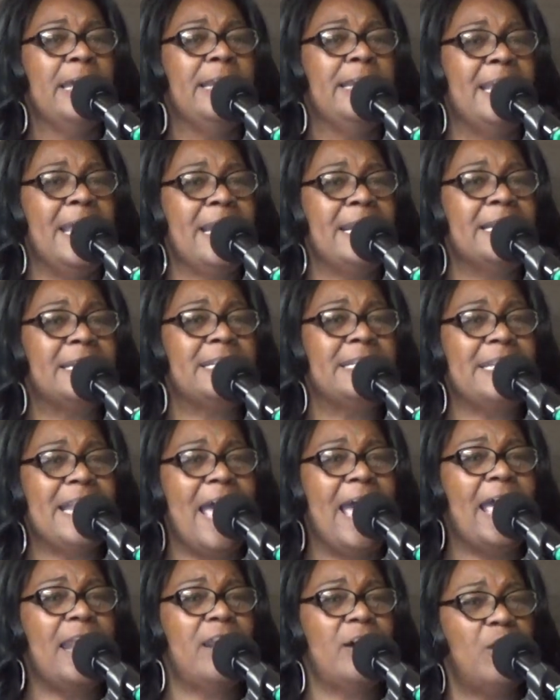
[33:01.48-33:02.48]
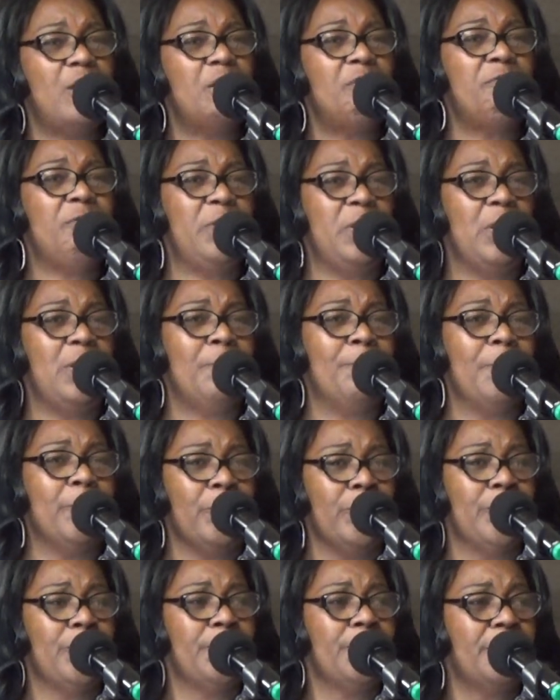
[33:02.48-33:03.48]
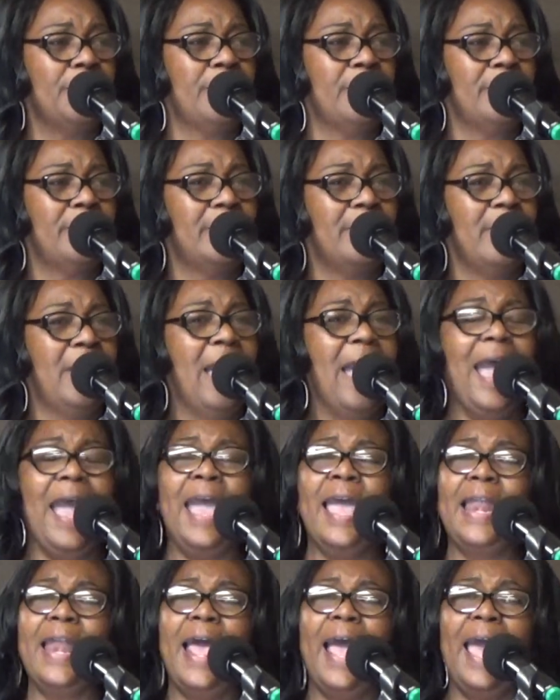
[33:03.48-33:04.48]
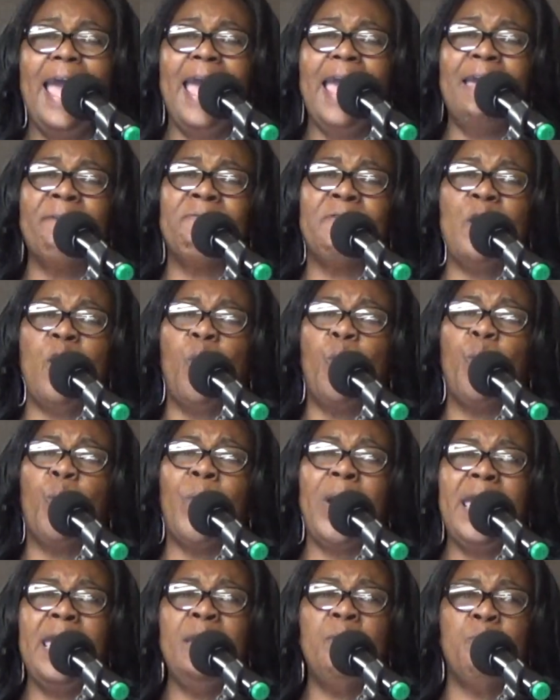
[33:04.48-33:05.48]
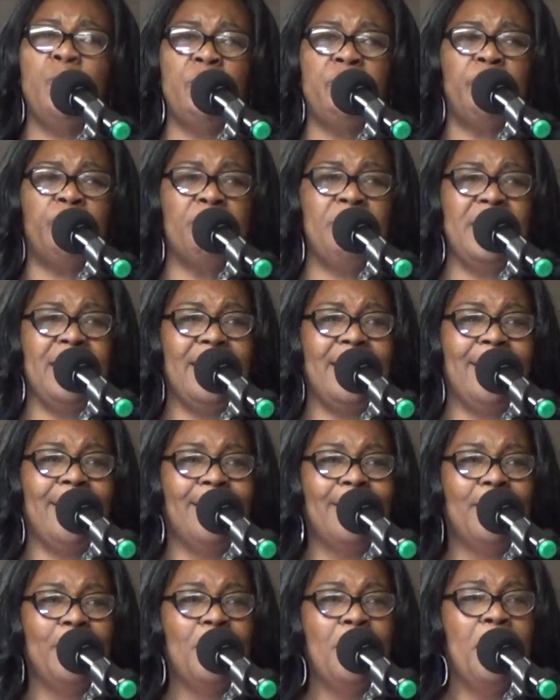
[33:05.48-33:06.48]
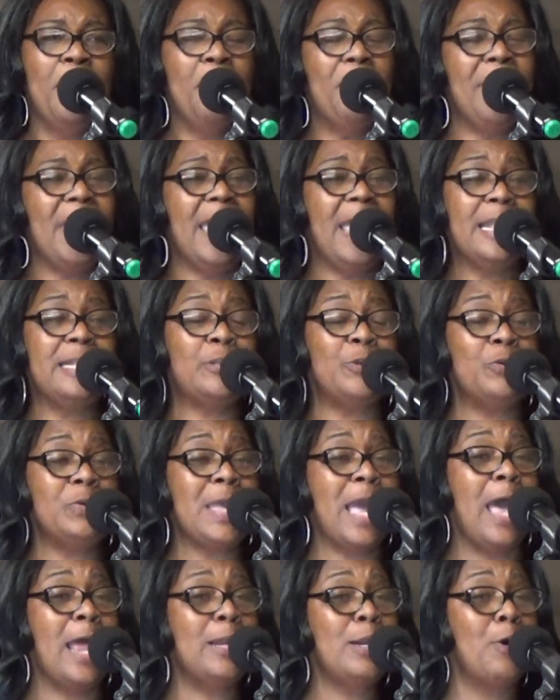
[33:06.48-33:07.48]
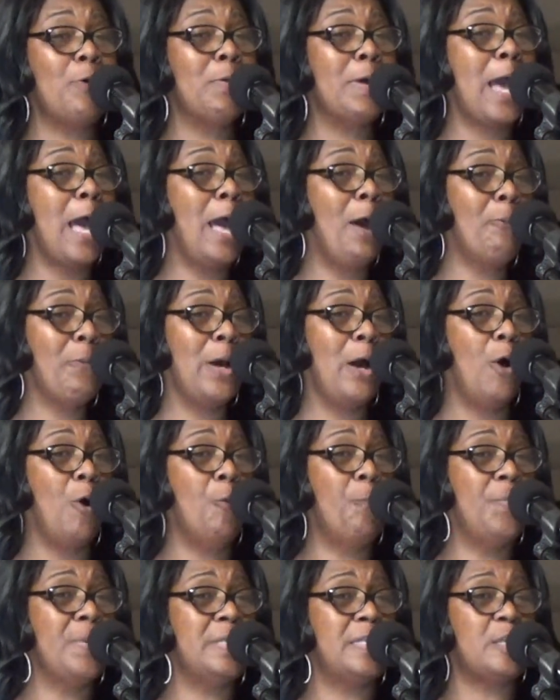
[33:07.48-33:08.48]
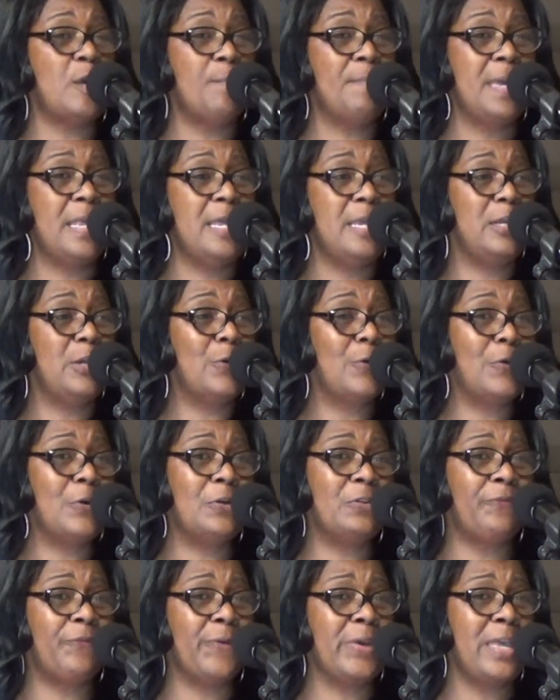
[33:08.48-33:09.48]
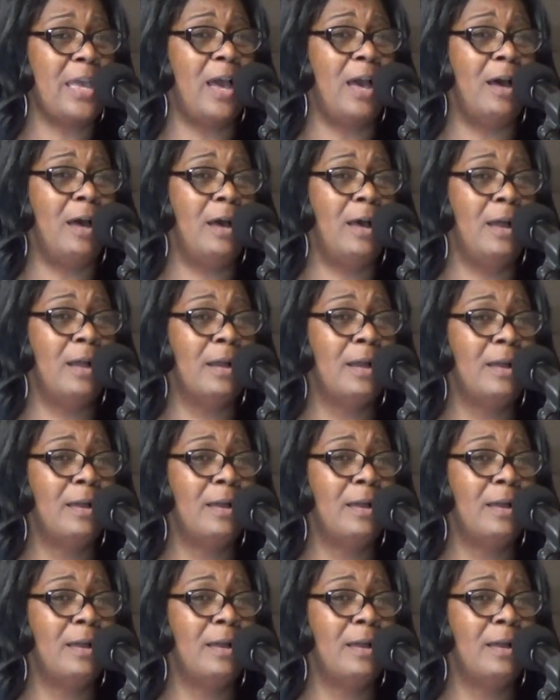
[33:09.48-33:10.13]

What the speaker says: that is not of you. And have your way with me. Man, do y'all know God will open so many doors for y'all?